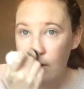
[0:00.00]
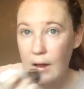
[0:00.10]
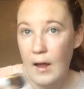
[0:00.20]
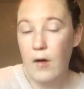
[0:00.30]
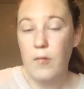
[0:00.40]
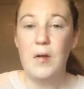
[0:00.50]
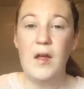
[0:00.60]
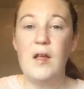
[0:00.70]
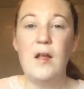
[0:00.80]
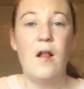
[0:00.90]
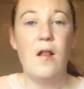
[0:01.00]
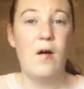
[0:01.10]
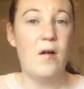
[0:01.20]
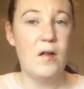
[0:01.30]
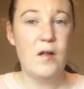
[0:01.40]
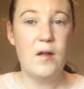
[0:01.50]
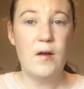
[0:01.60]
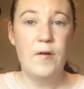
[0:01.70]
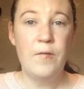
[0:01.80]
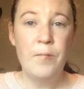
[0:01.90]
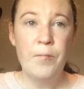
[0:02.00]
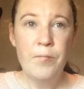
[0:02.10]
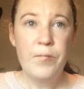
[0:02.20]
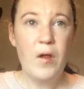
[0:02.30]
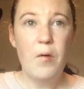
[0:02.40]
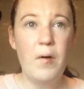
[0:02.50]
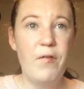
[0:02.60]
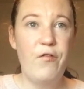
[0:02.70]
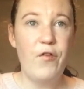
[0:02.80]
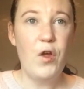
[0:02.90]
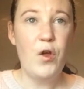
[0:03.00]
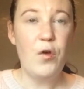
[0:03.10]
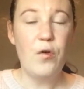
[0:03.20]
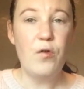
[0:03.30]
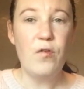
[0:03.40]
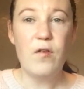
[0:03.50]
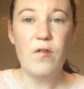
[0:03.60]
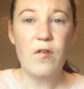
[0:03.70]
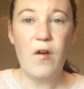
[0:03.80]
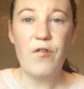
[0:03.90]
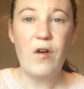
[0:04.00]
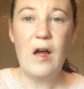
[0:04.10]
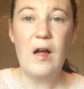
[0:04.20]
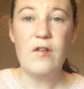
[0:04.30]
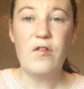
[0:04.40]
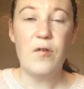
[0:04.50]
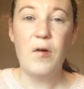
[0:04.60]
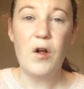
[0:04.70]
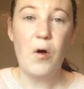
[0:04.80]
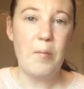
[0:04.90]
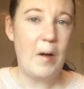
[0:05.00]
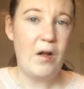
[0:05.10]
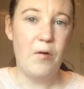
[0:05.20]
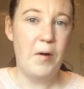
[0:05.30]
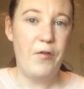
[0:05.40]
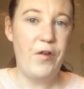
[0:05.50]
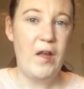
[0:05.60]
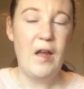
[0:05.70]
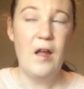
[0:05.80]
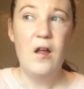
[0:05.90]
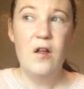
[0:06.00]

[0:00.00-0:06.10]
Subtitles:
They helped me like with food and stuff like that until I got back on my feet.